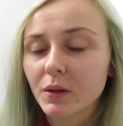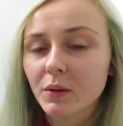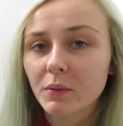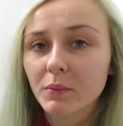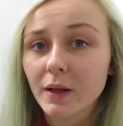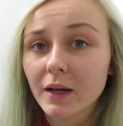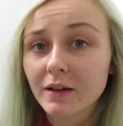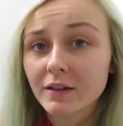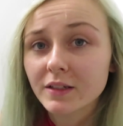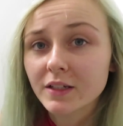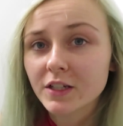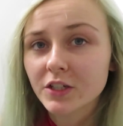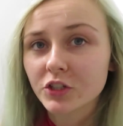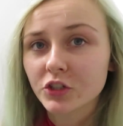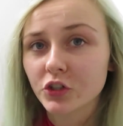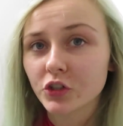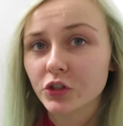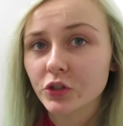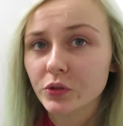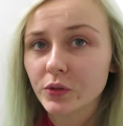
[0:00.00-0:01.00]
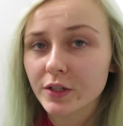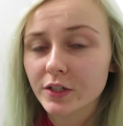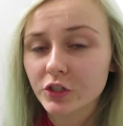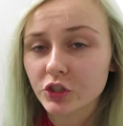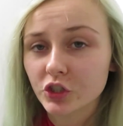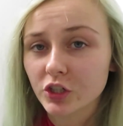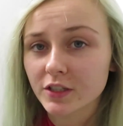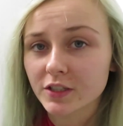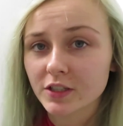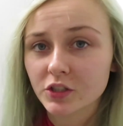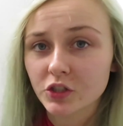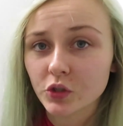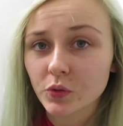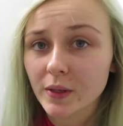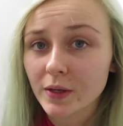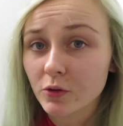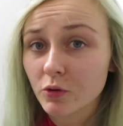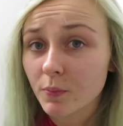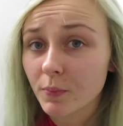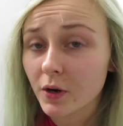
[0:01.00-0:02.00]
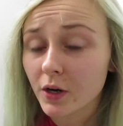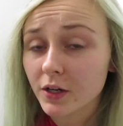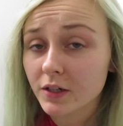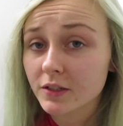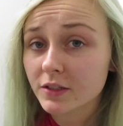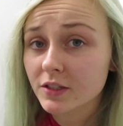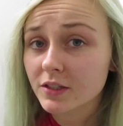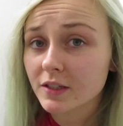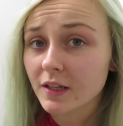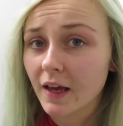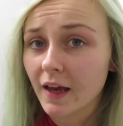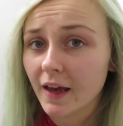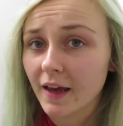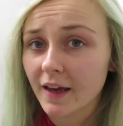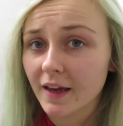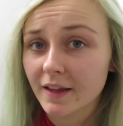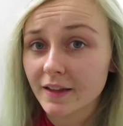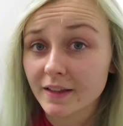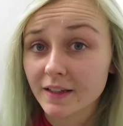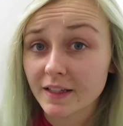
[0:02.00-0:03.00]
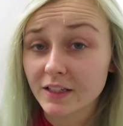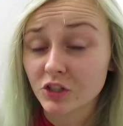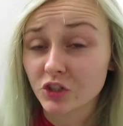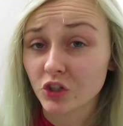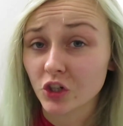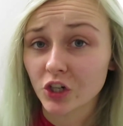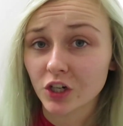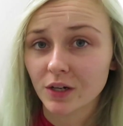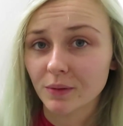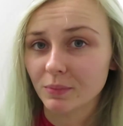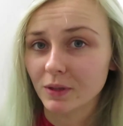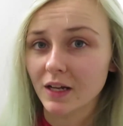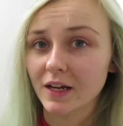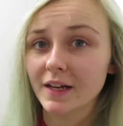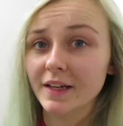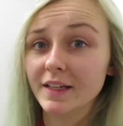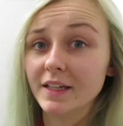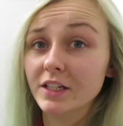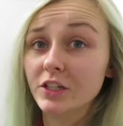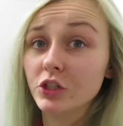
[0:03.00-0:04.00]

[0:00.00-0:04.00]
blah, blah, blah. So just do equal parts and then start applying